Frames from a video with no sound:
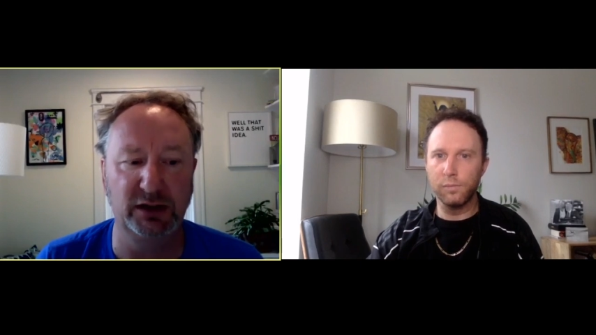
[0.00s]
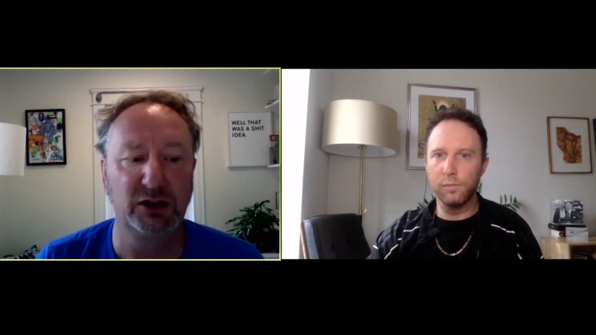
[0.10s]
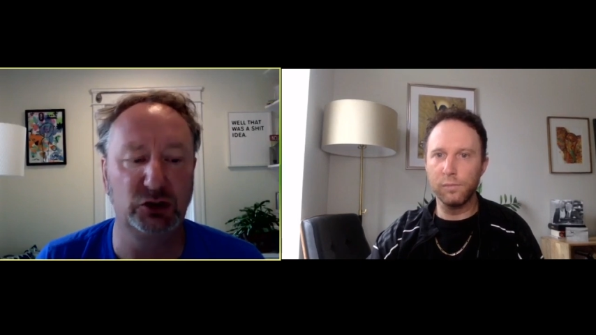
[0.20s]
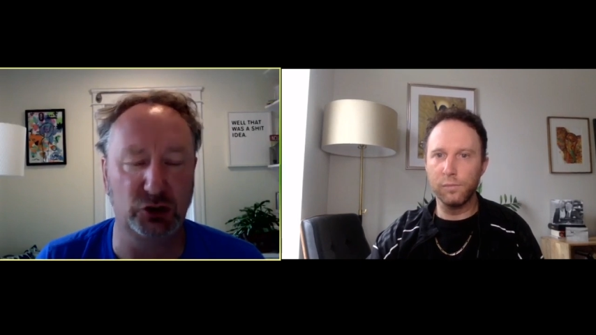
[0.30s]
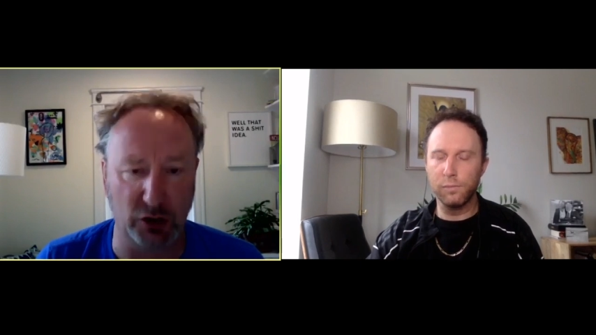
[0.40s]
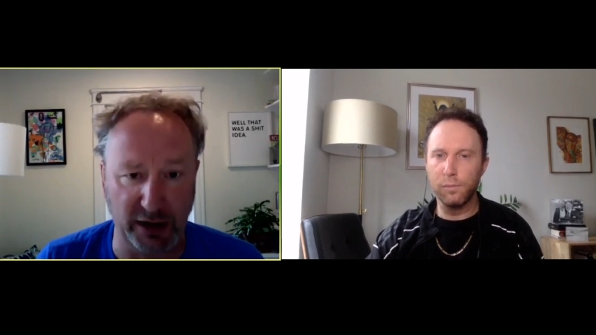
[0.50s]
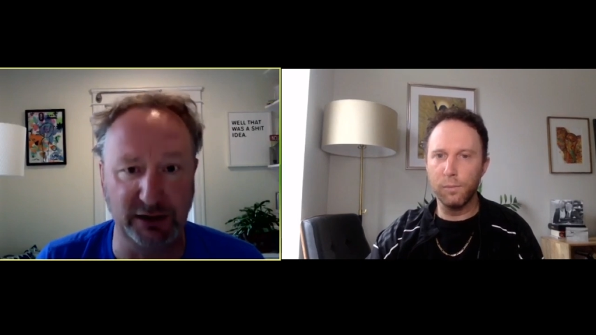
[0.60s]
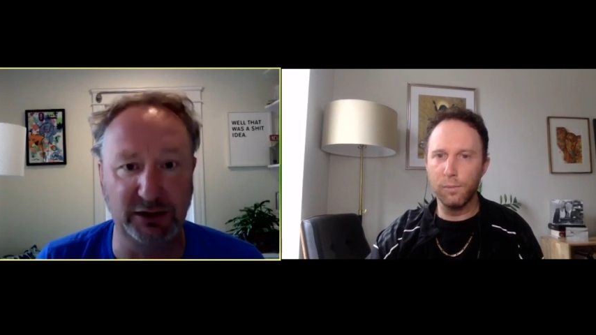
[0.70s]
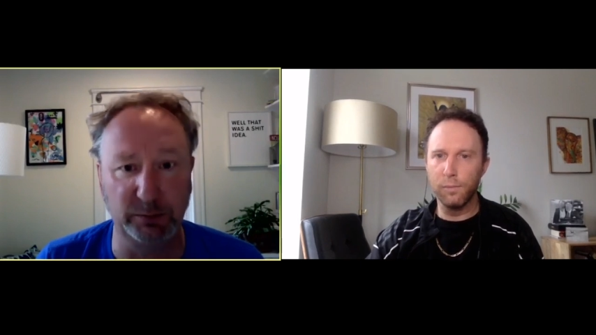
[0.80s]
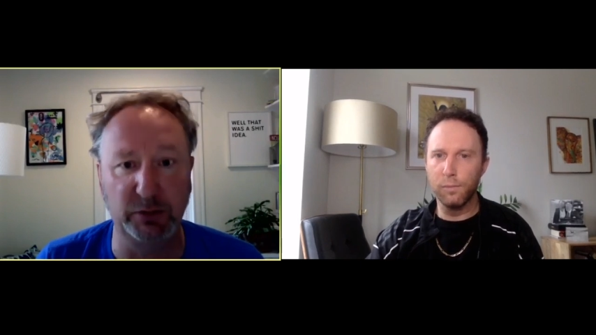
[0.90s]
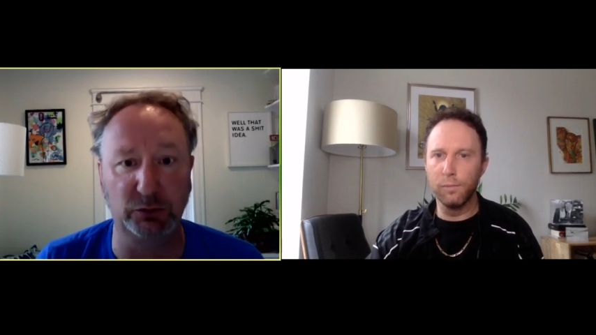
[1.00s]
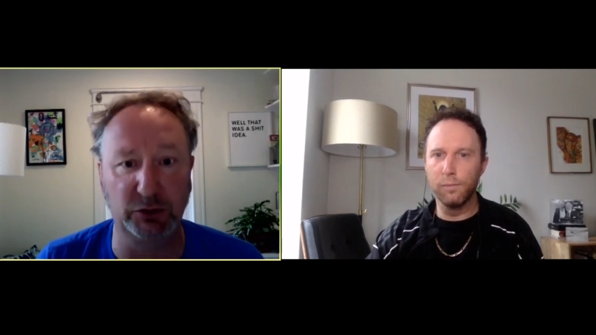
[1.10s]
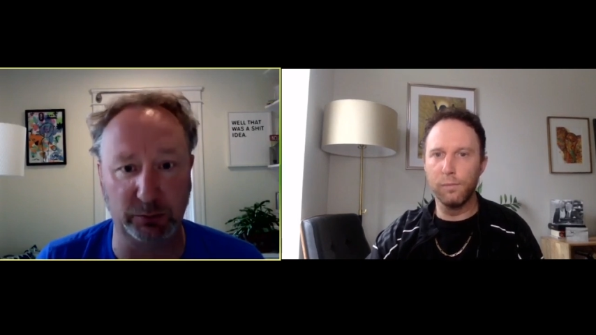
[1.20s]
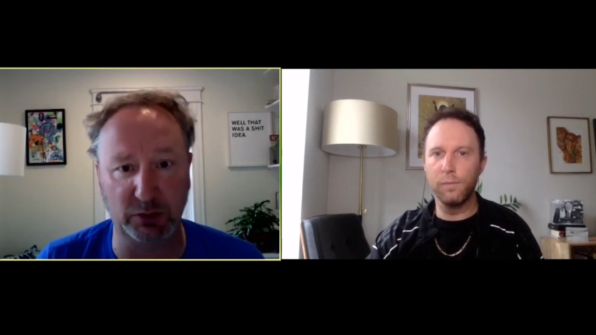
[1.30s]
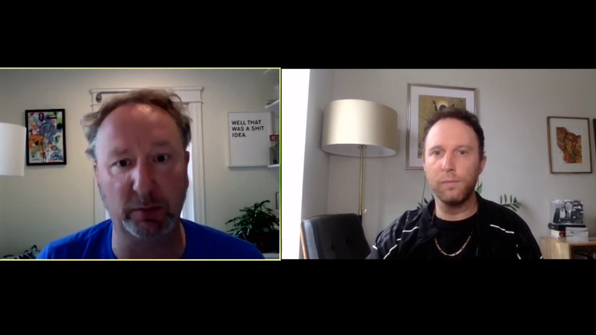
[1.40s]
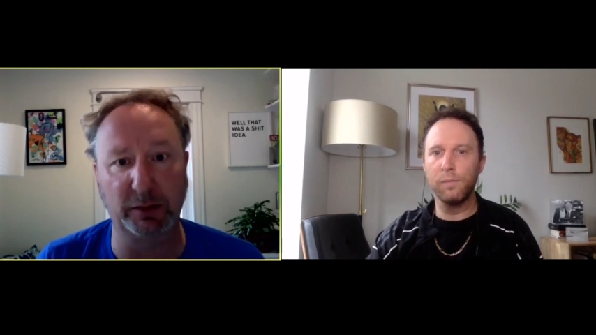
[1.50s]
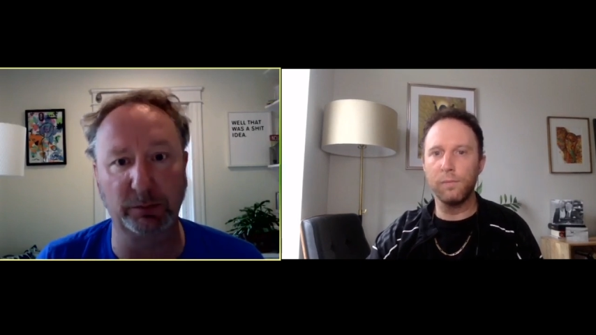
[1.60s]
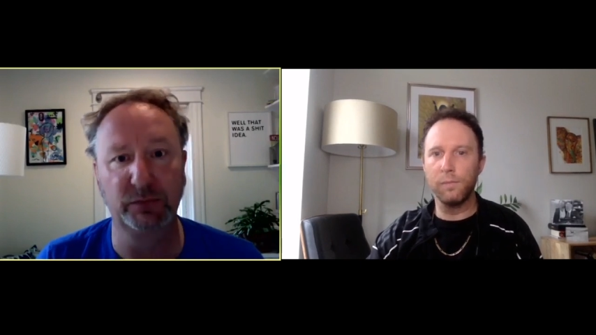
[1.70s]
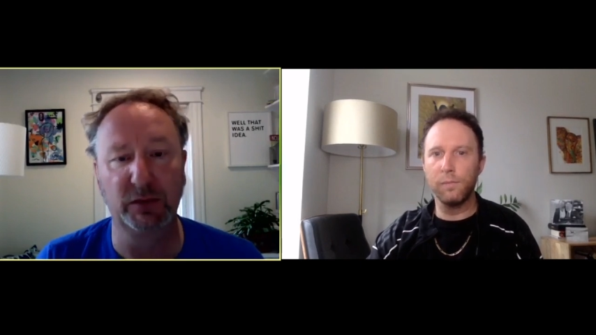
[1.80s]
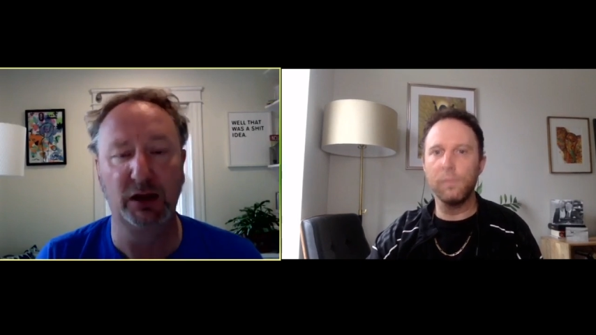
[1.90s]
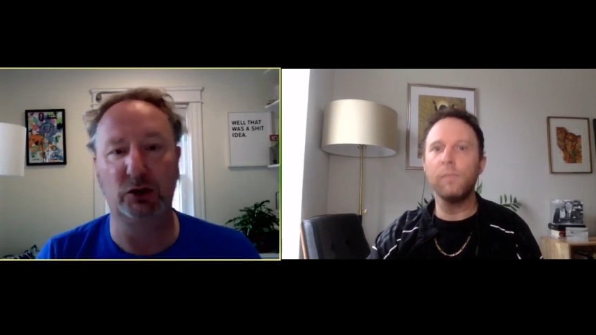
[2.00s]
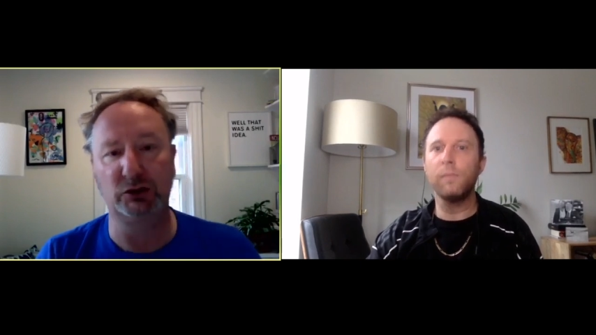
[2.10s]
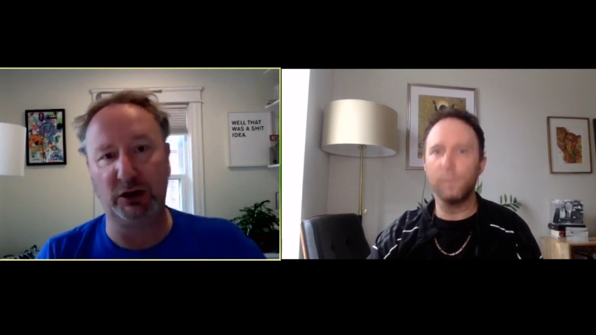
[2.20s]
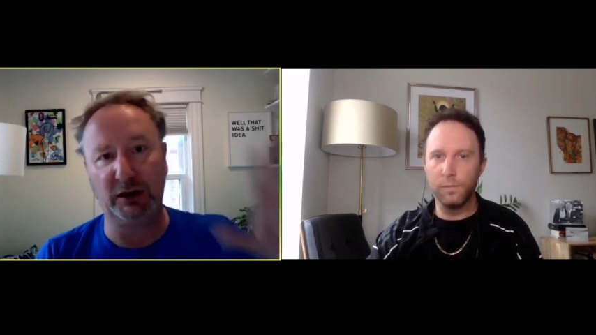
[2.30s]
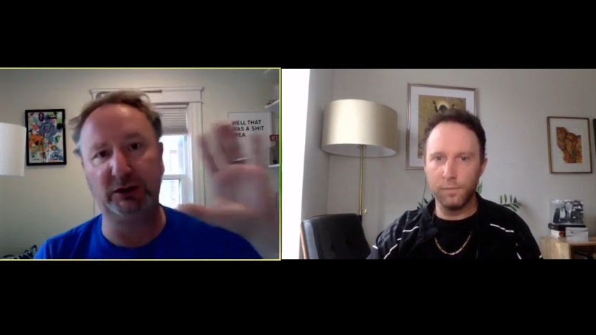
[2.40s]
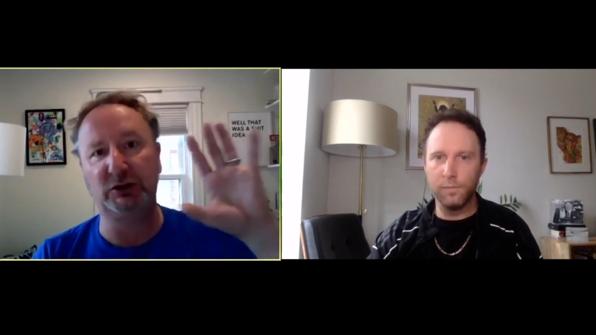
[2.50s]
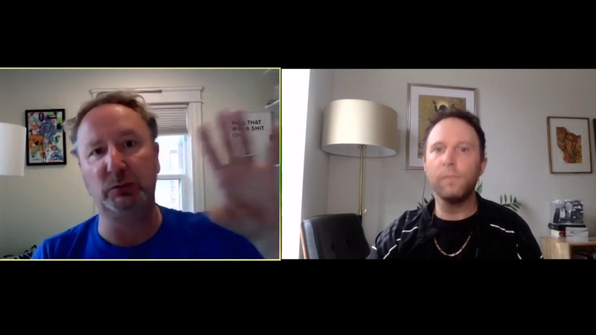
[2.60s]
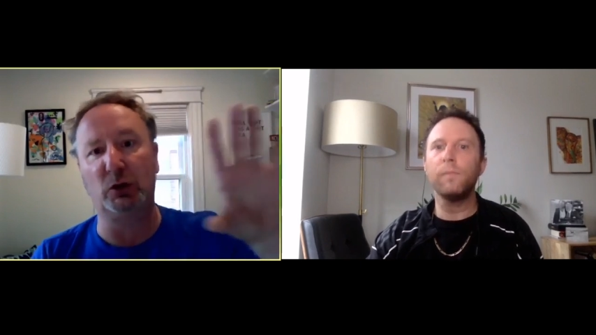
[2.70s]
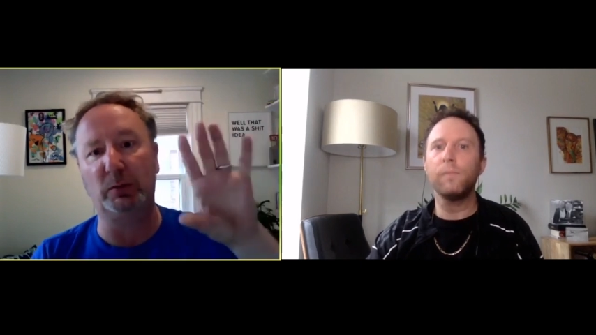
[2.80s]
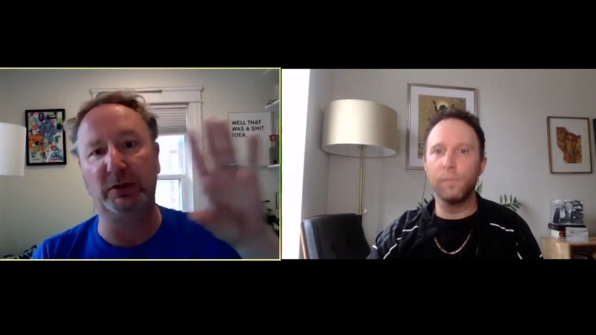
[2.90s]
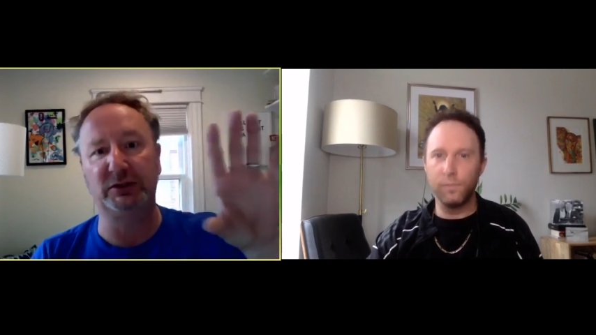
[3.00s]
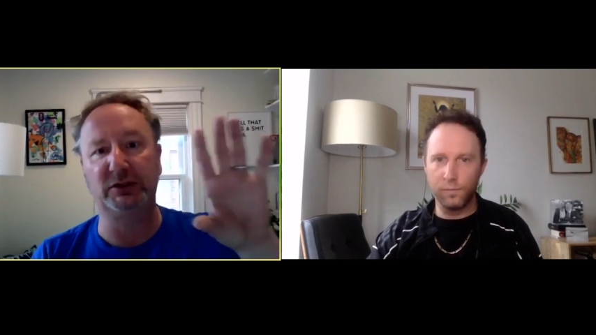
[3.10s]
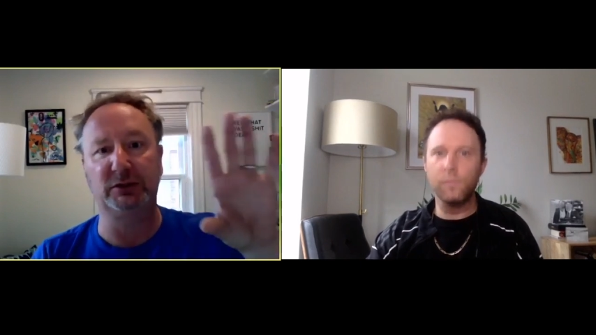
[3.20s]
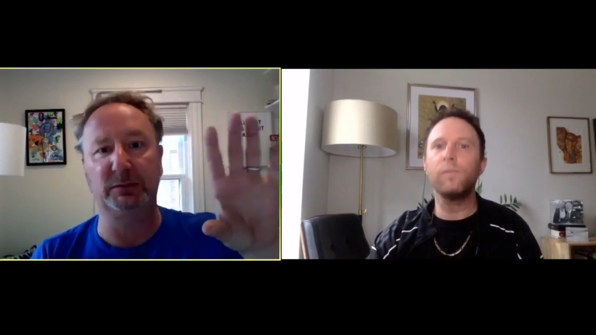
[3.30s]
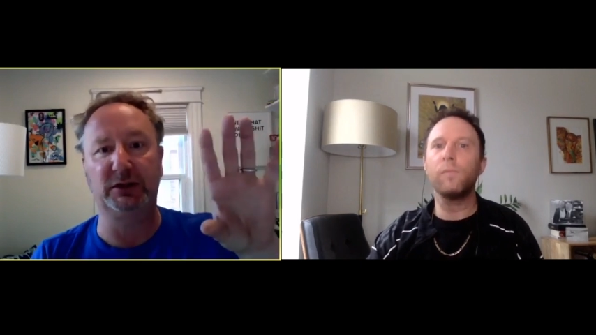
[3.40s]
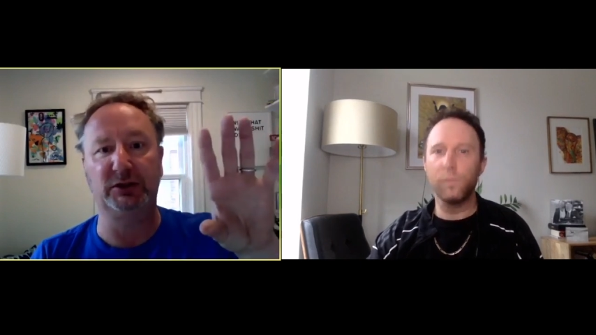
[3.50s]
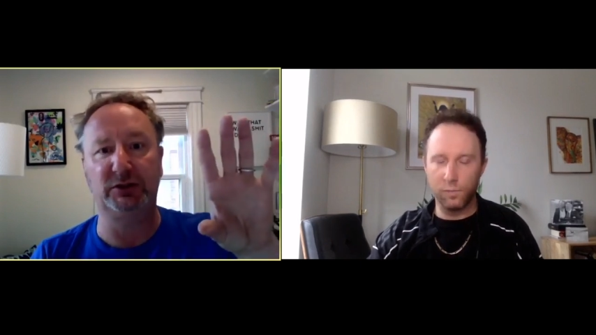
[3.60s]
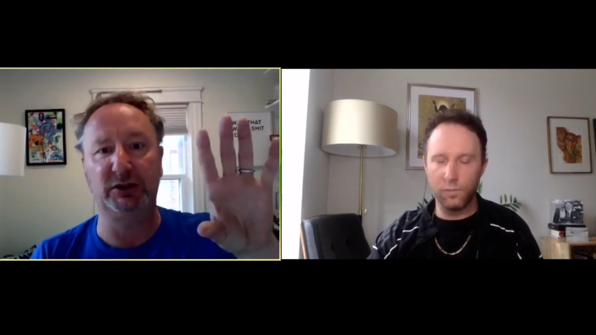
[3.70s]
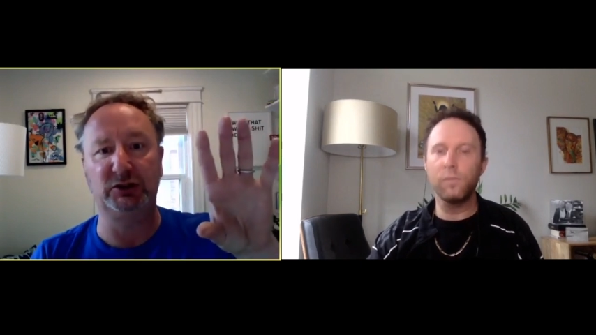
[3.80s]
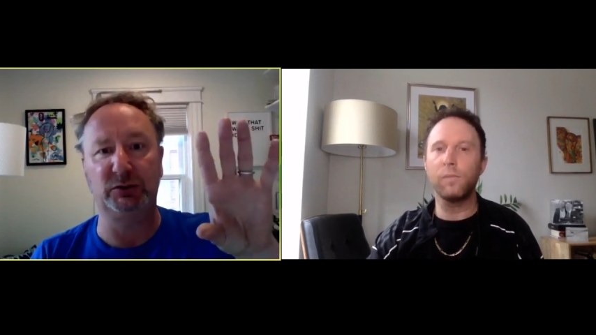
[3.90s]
Speaker 1: trying to build the plumbing. Because you had the Small Business Administration,